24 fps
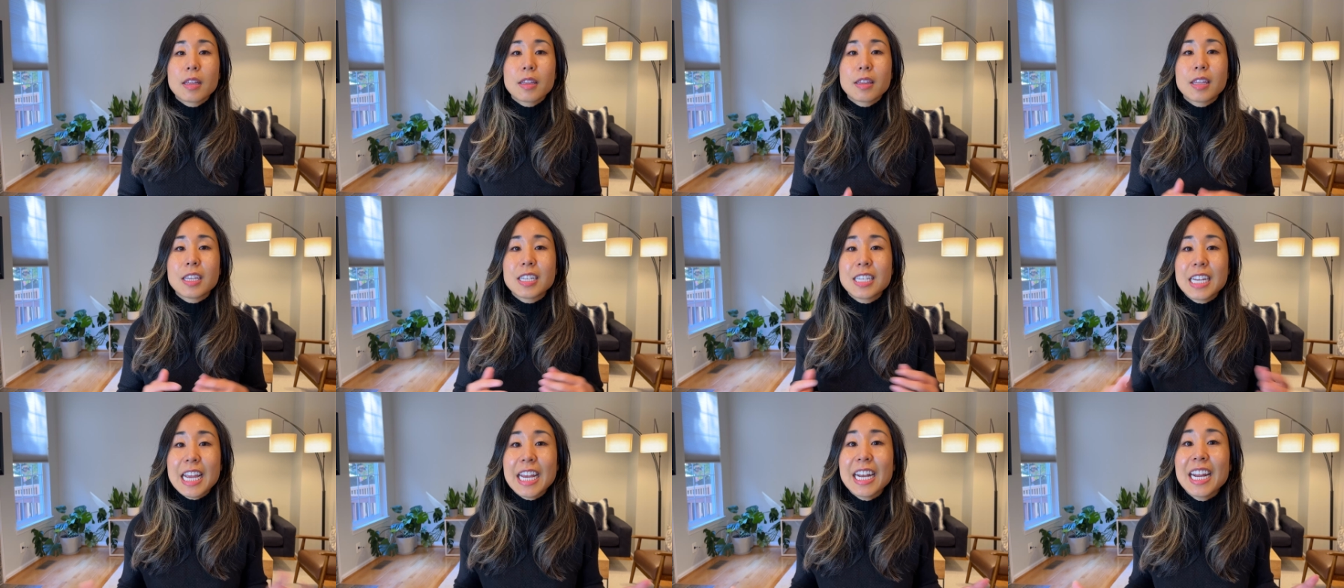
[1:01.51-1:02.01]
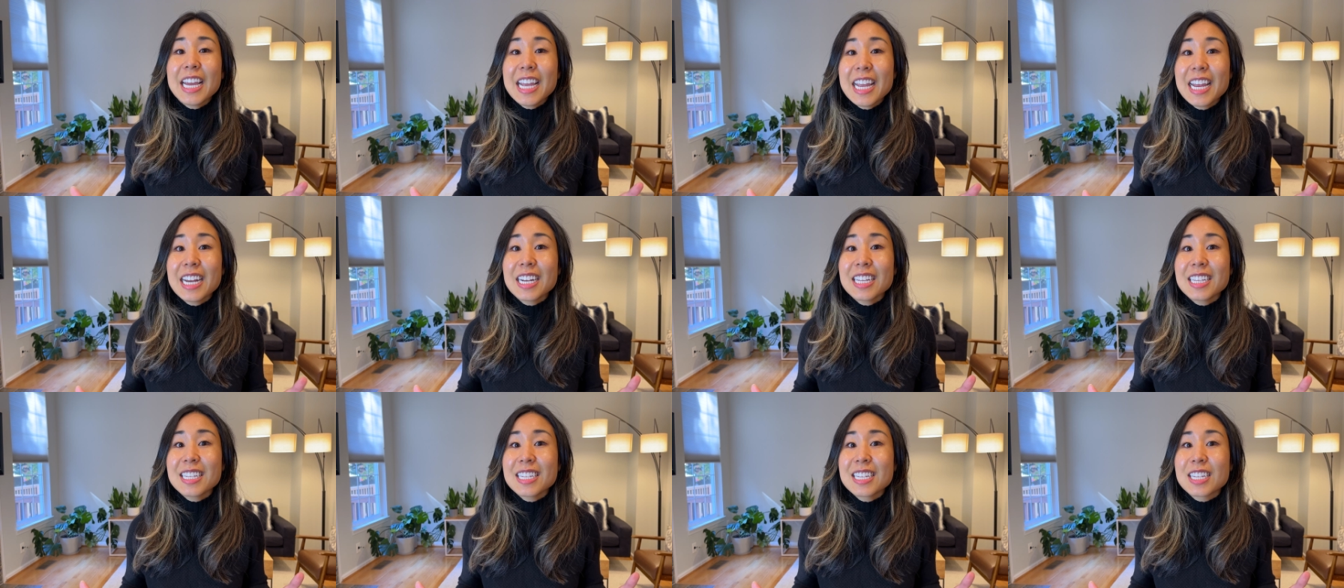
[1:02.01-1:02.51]
The data
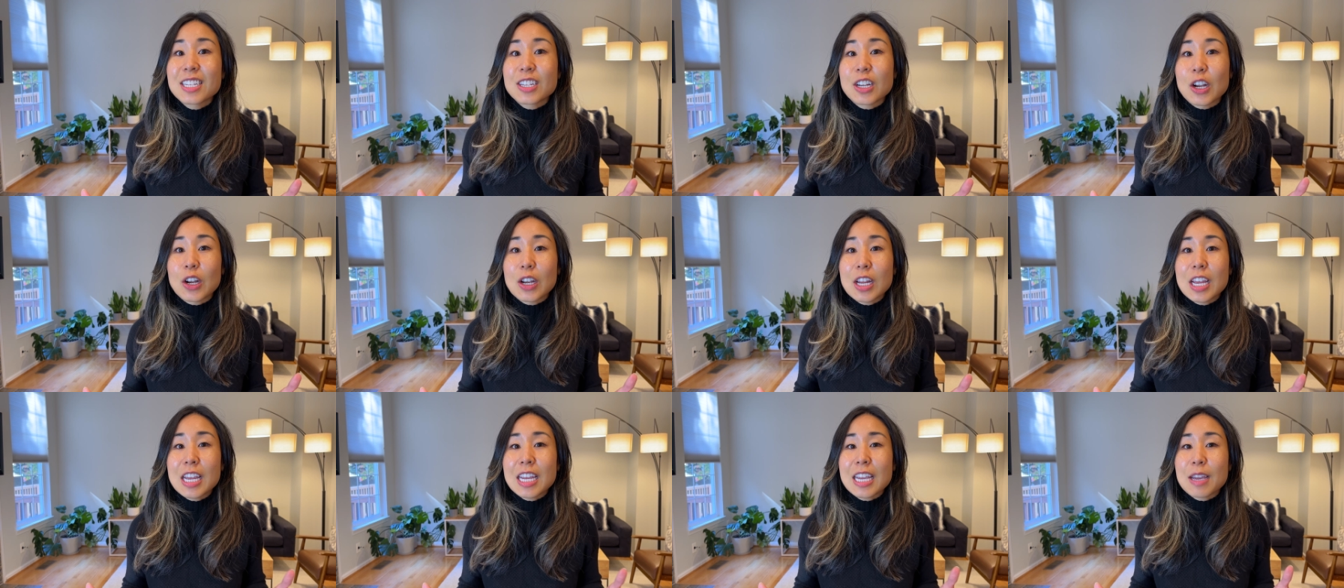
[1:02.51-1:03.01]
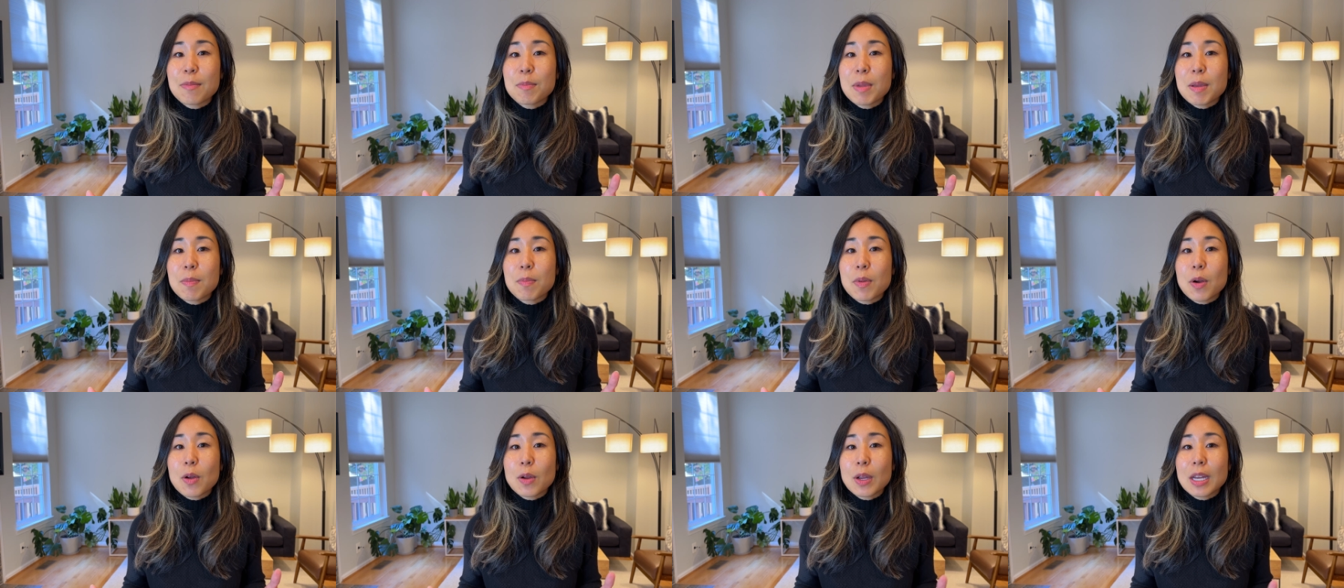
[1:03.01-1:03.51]
analyst journey can be
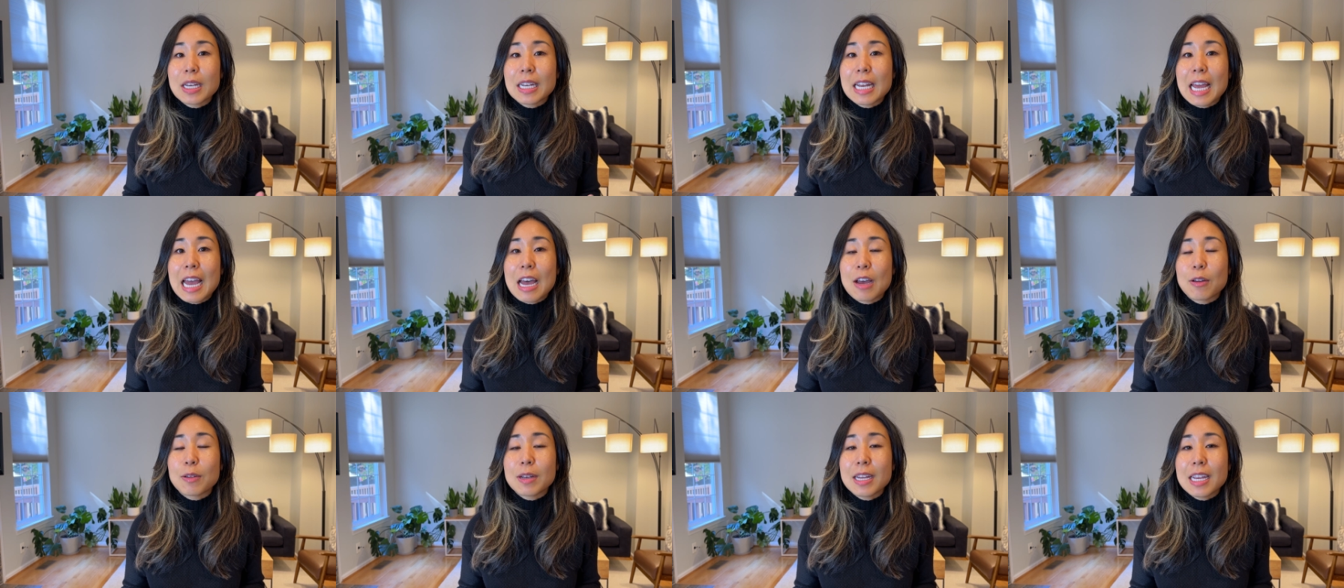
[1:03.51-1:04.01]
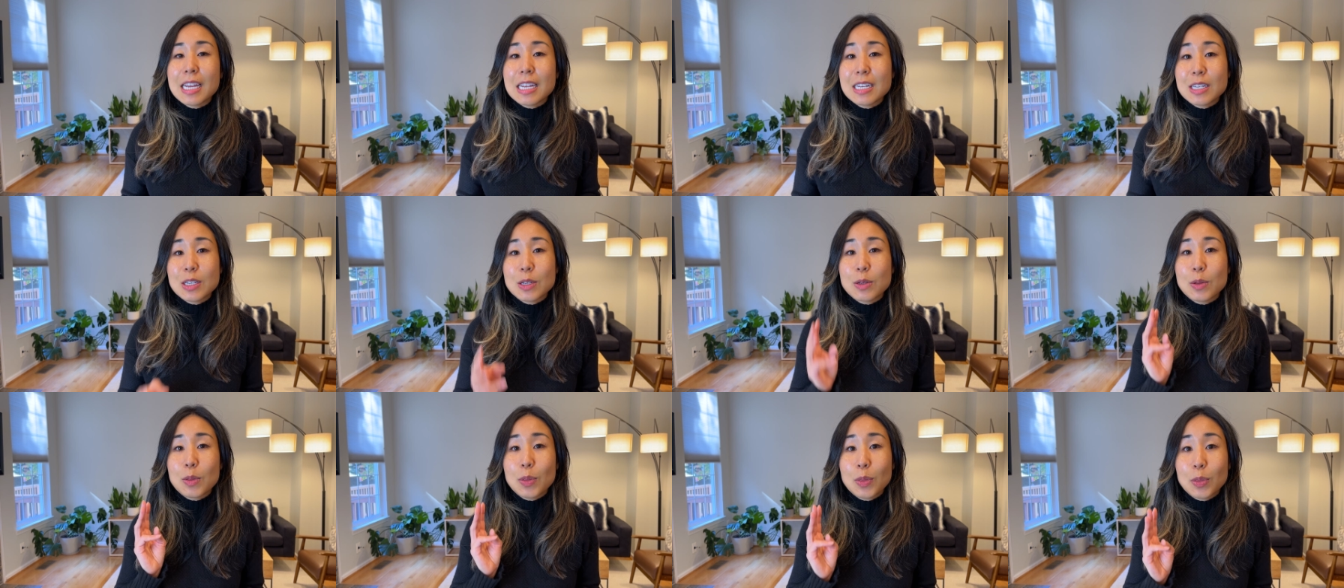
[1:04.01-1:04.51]
broken down
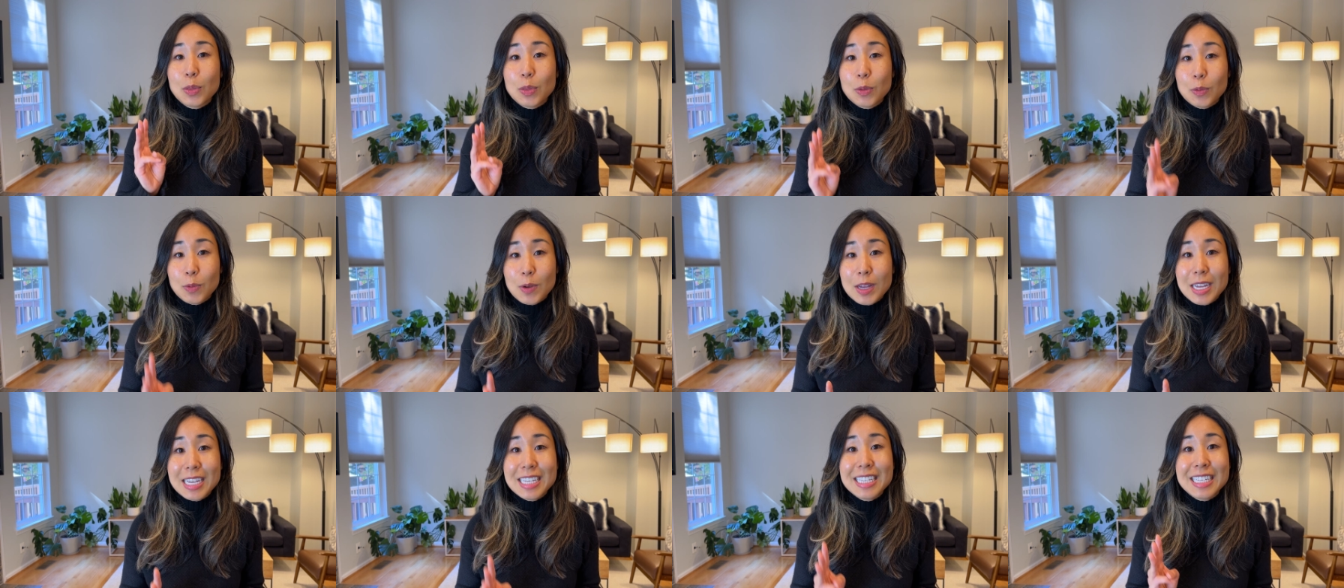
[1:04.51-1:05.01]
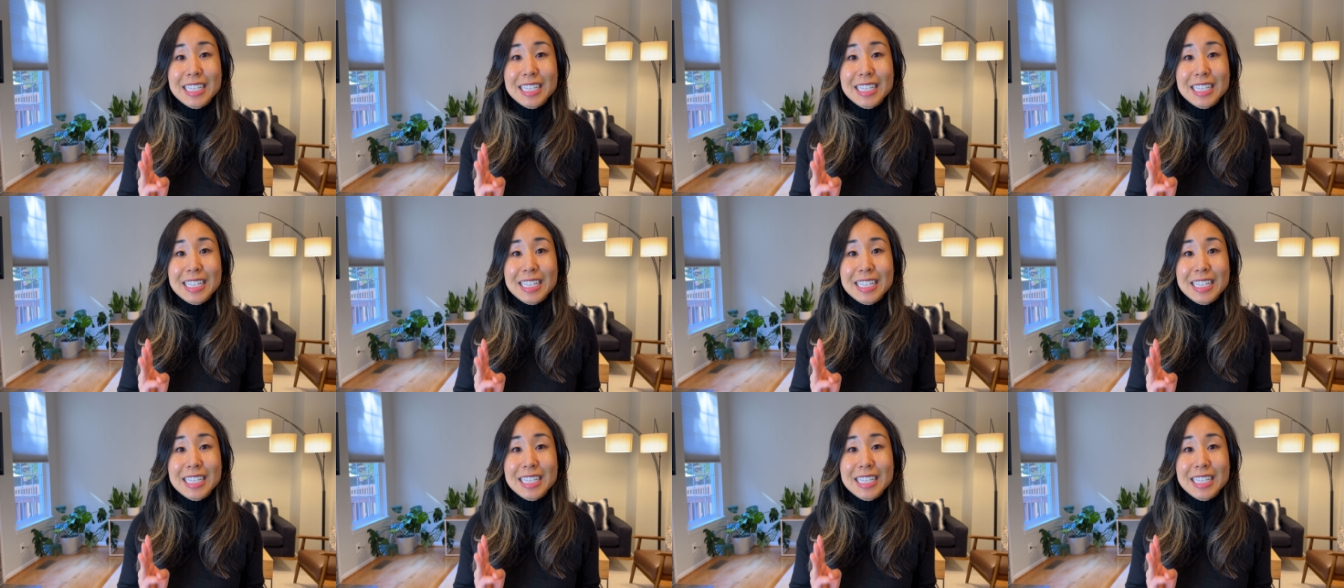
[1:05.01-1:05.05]
into three